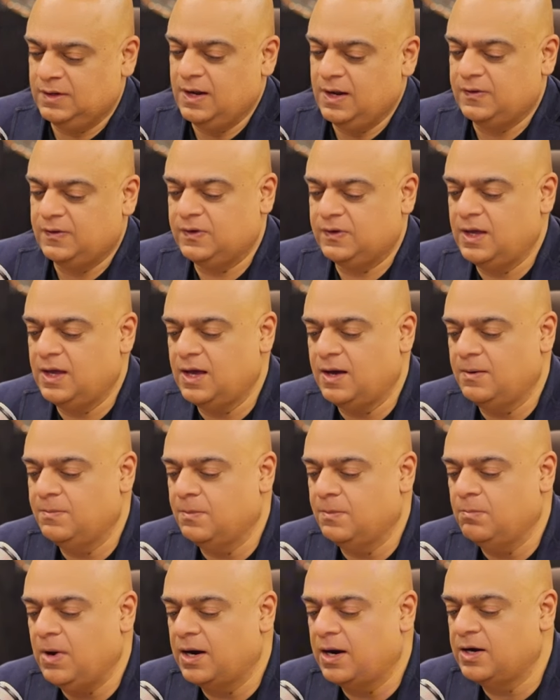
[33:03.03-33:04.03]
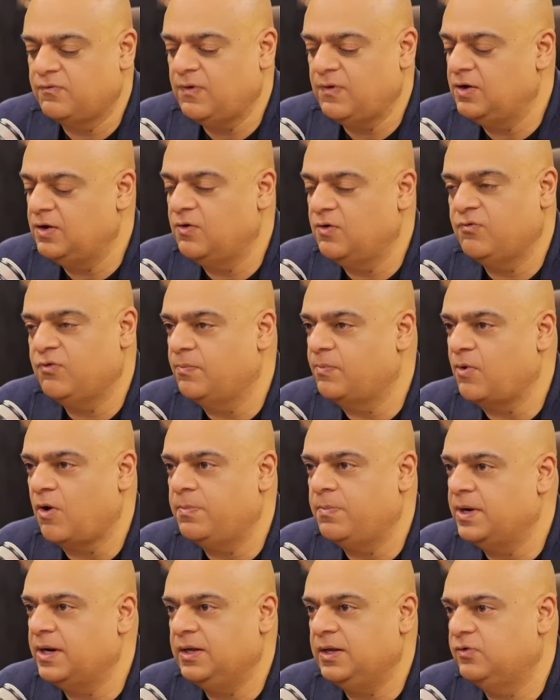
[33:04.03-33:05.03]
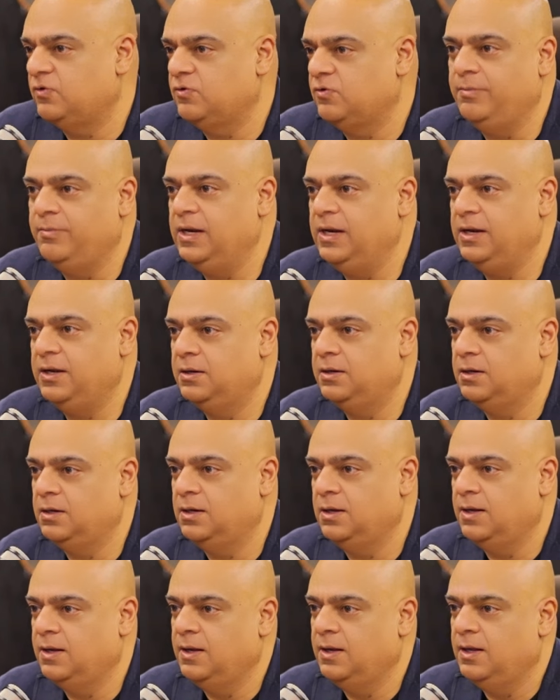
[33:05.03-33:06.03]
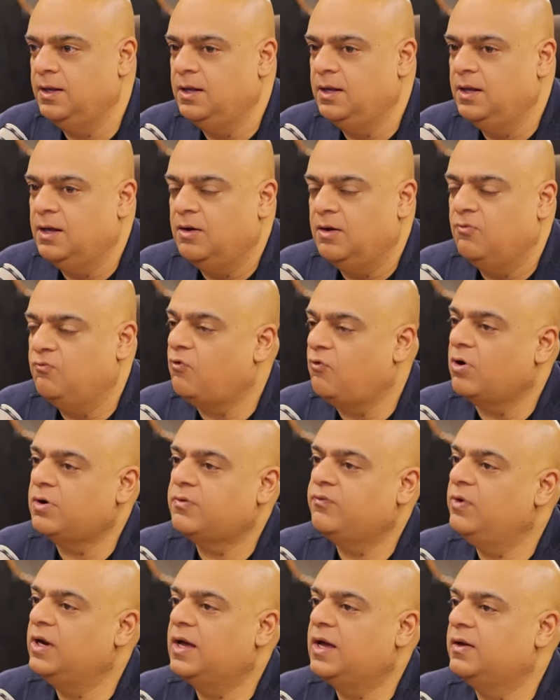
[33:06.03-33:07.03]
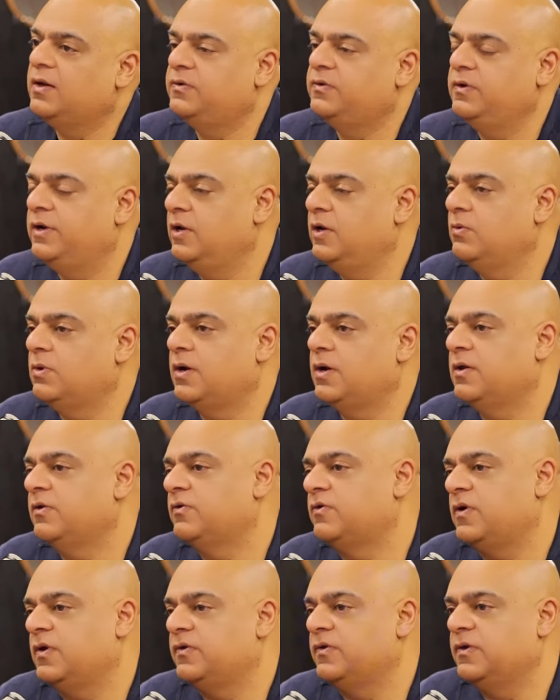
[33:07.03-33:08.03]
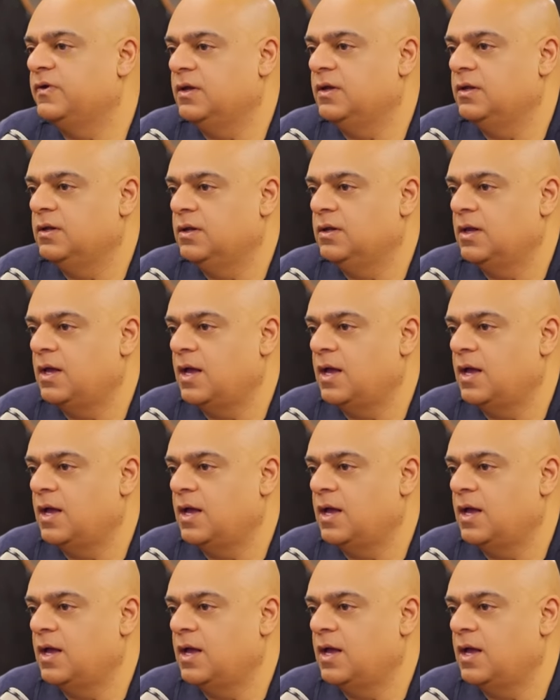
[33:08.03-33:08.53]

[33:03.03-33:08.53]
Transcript: let's say a market value of a property is 2 million hmm what will constitute a distress sale?